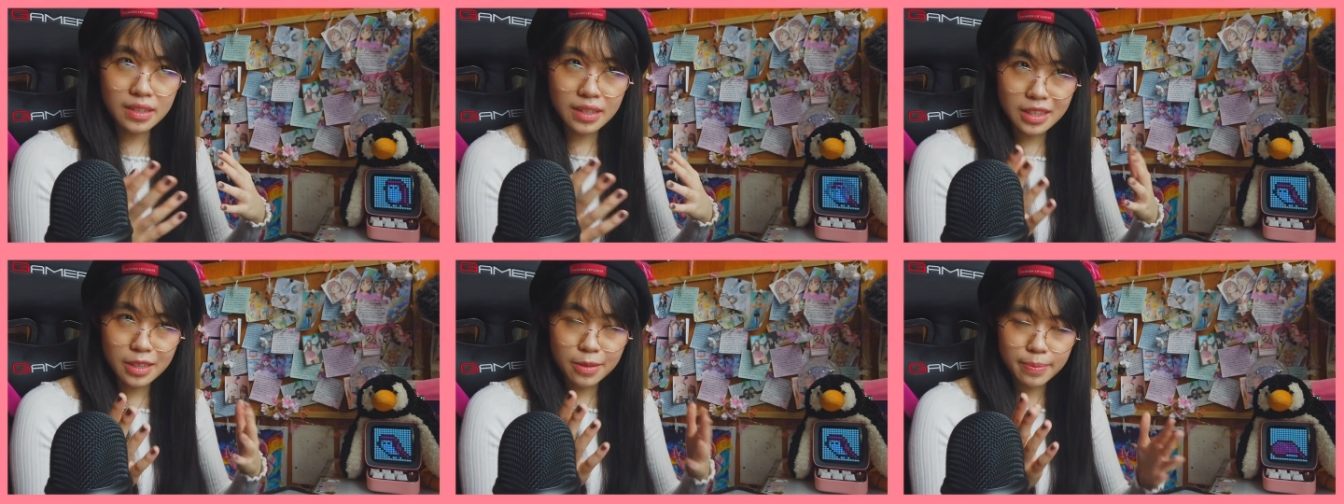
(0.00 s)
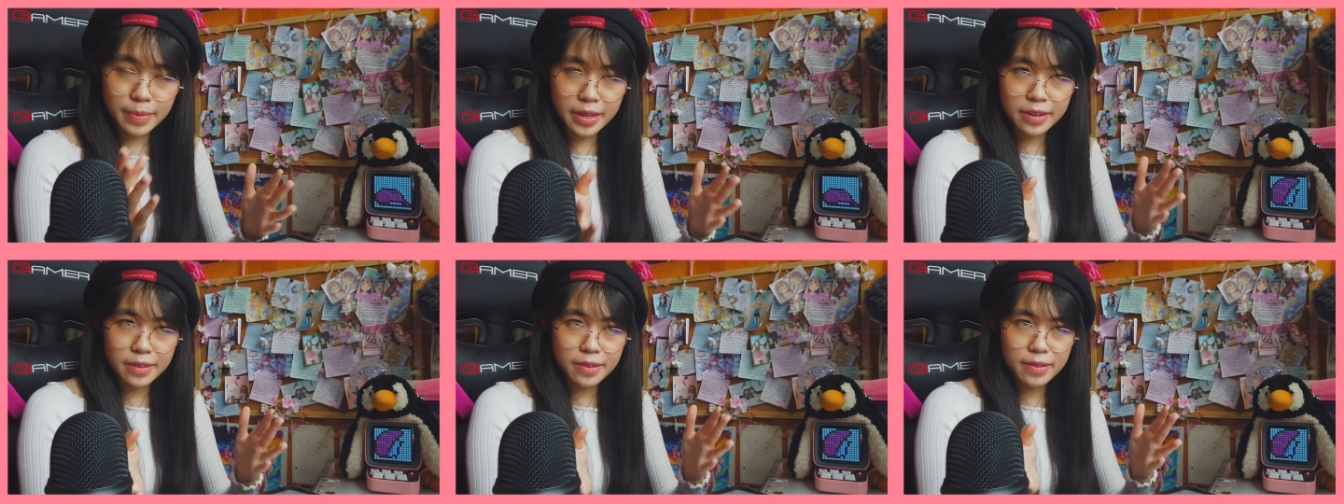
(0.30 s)
The
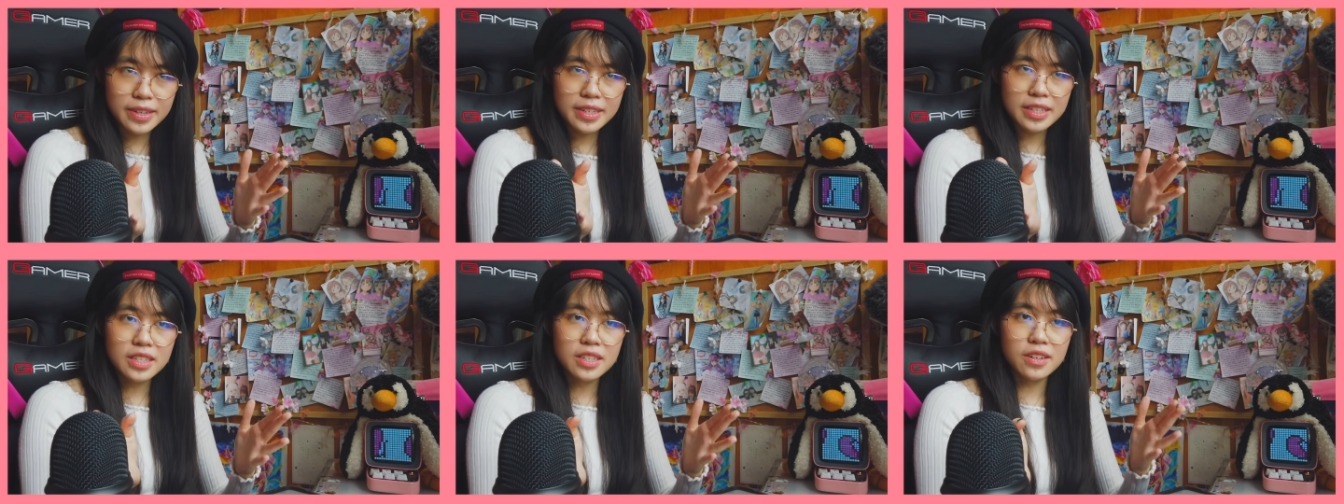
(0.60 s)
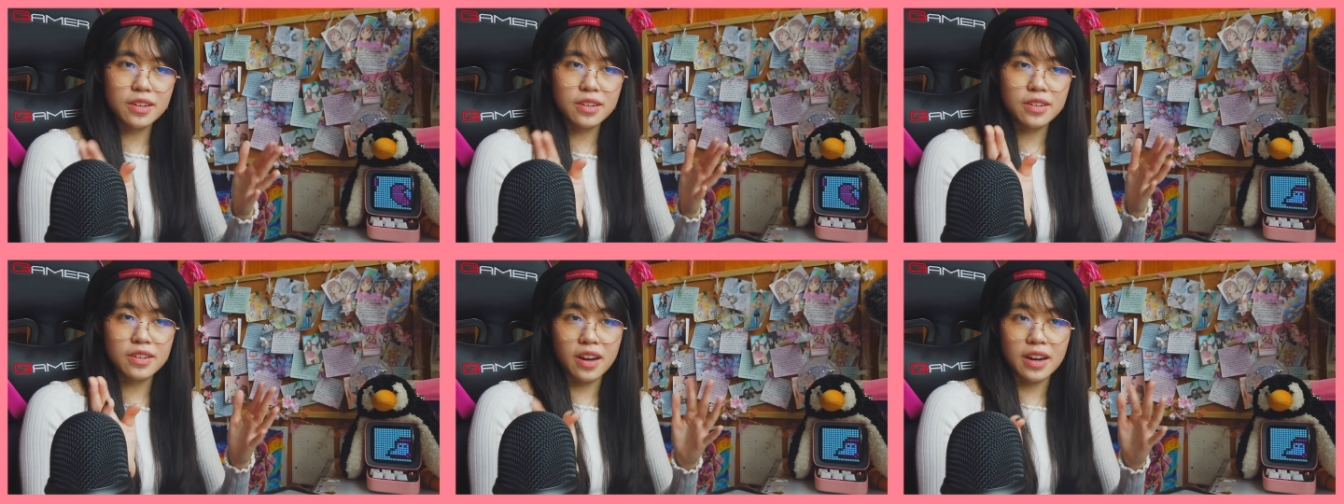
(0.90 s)
middle ones
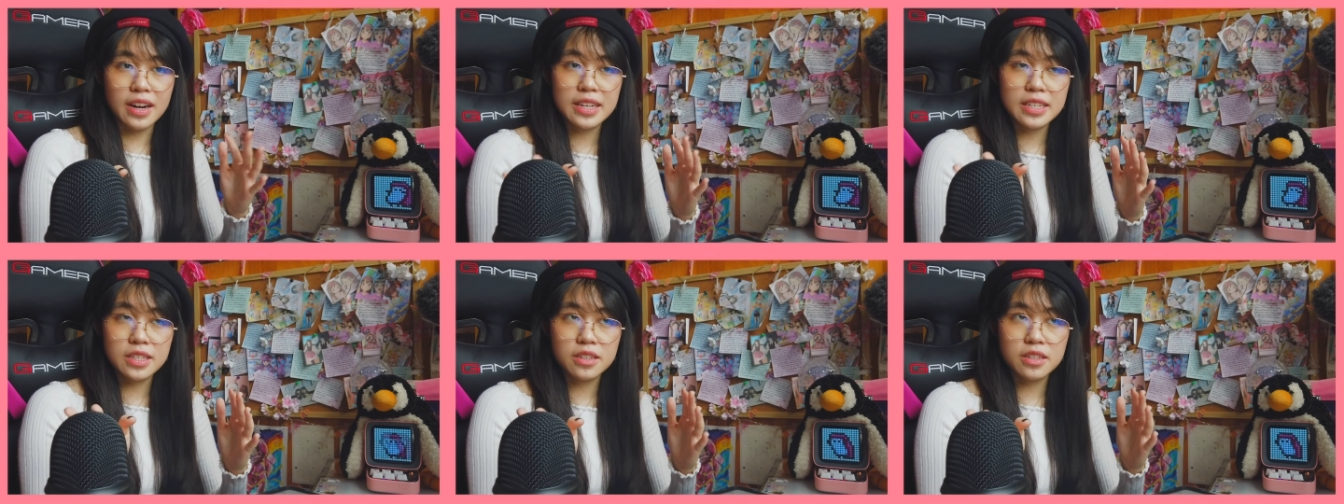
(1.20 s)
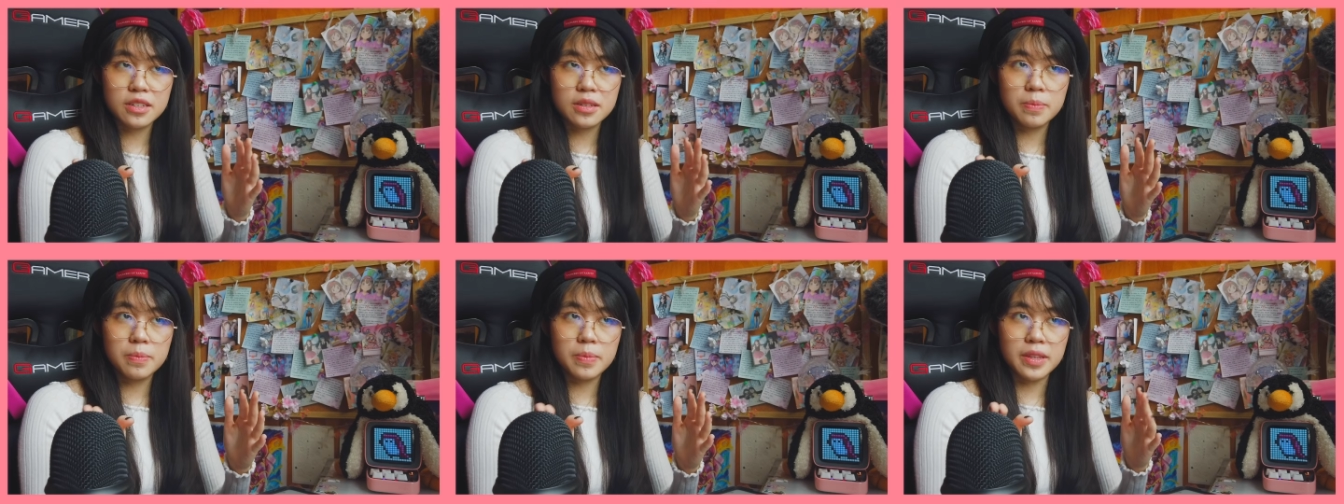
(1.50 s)
are not as
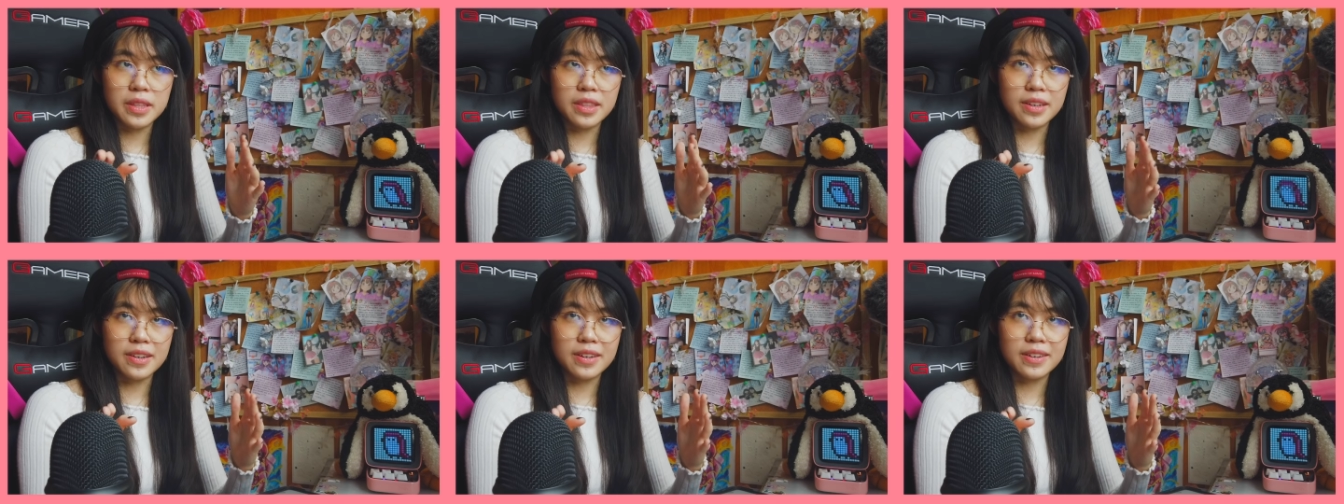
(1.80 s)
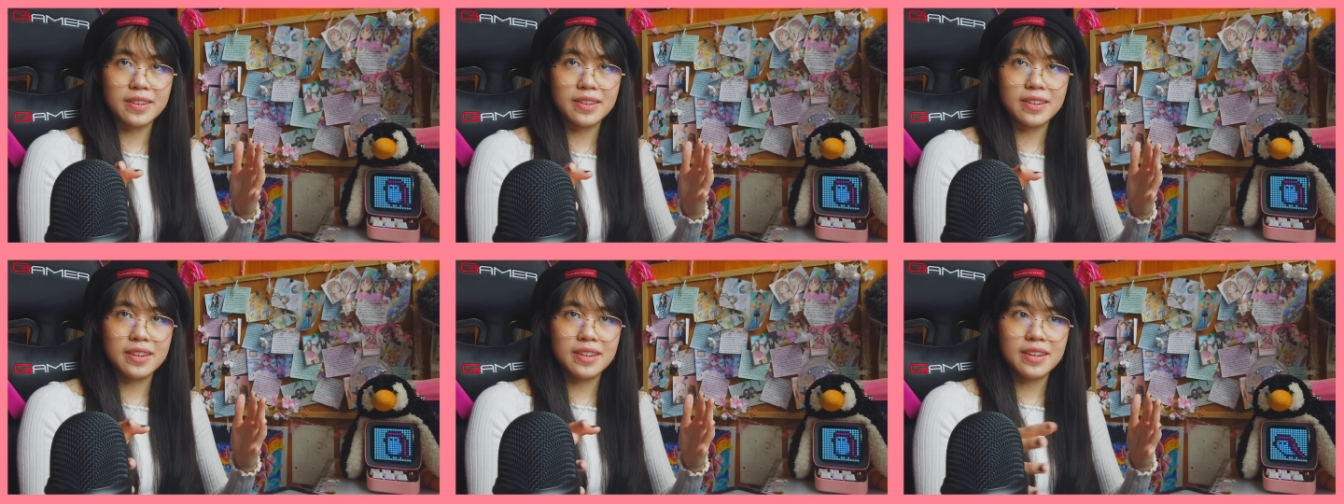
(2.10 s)
good, but
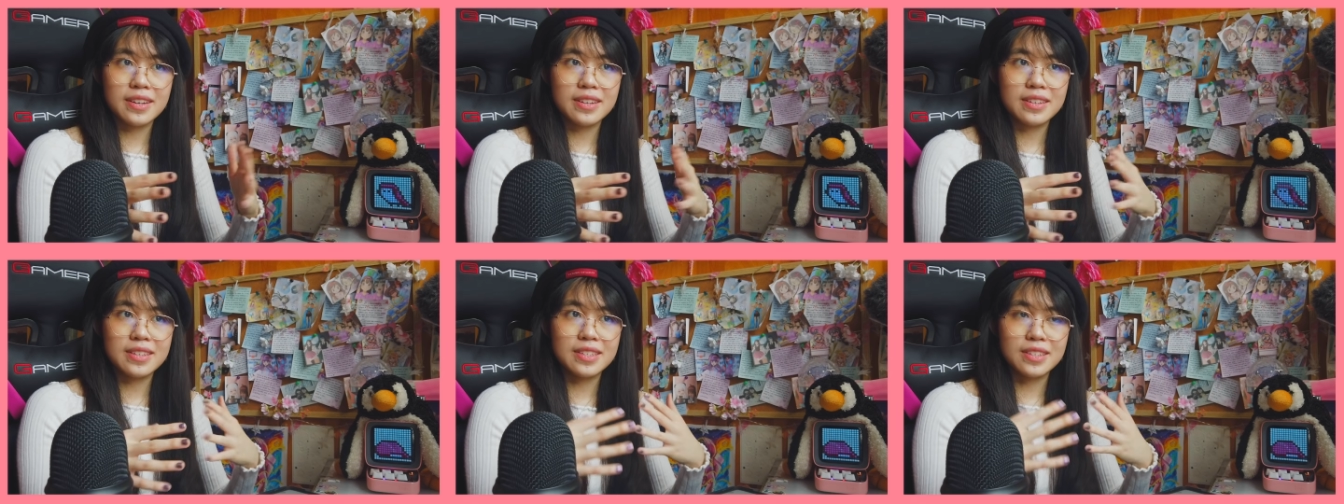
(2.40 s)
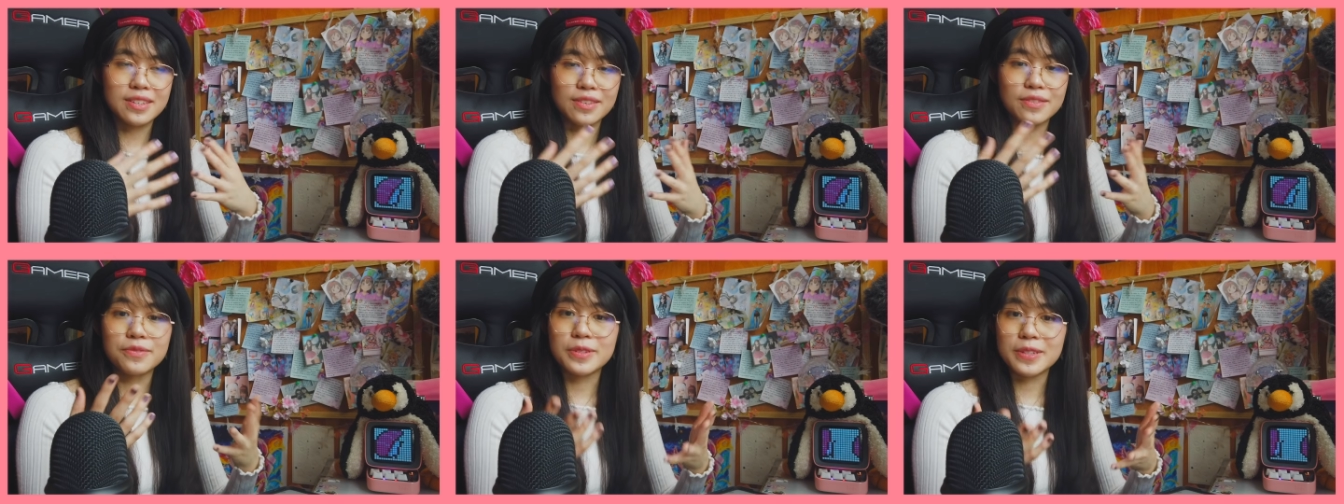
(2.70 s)
they're
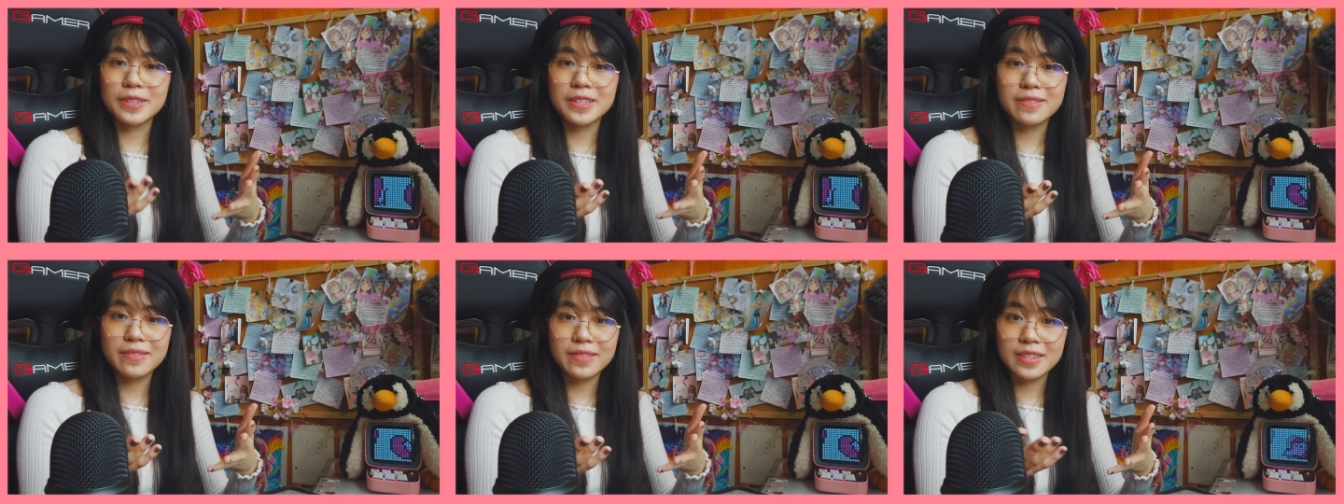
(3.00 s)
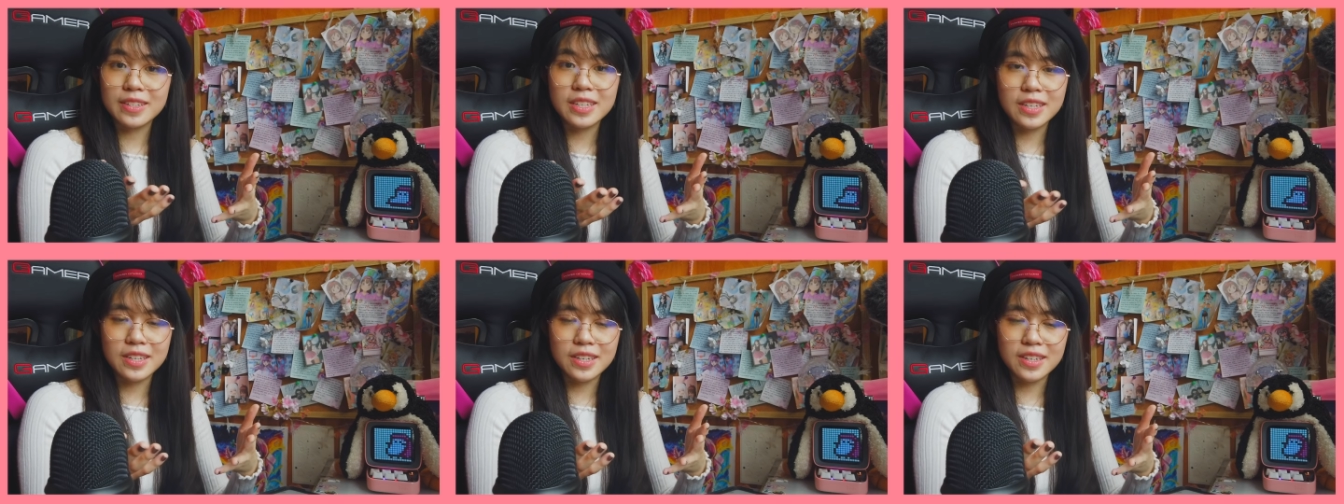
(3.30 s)
still really,
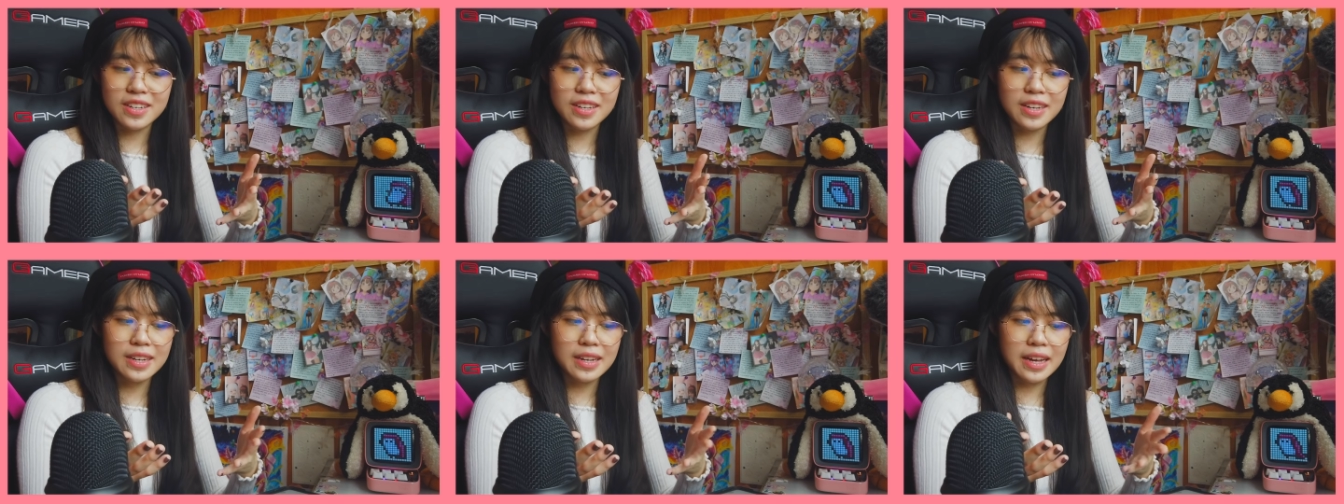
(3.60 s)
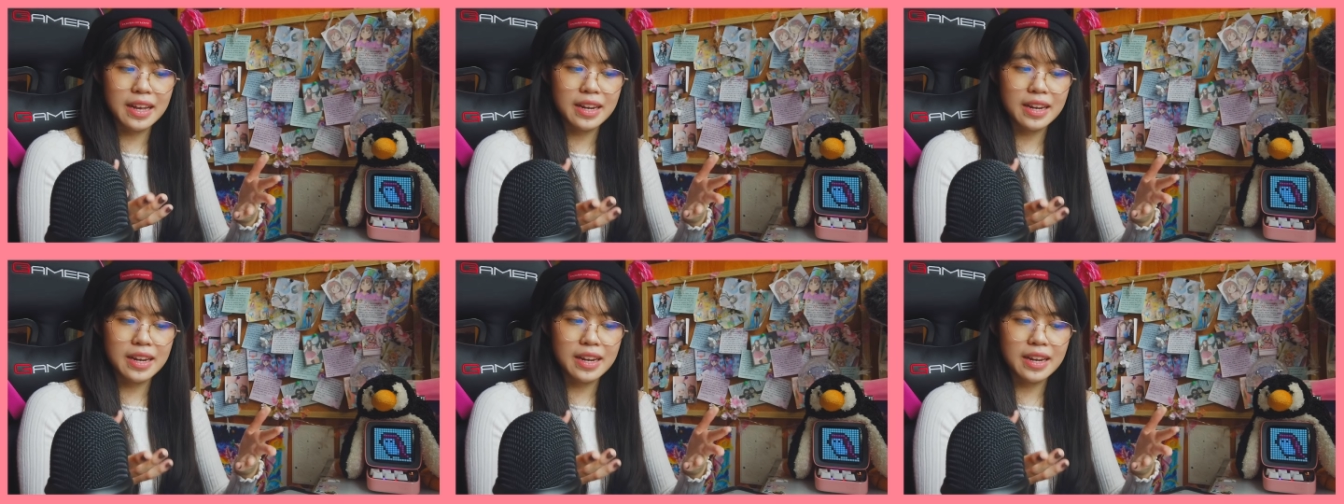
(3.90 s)
really good.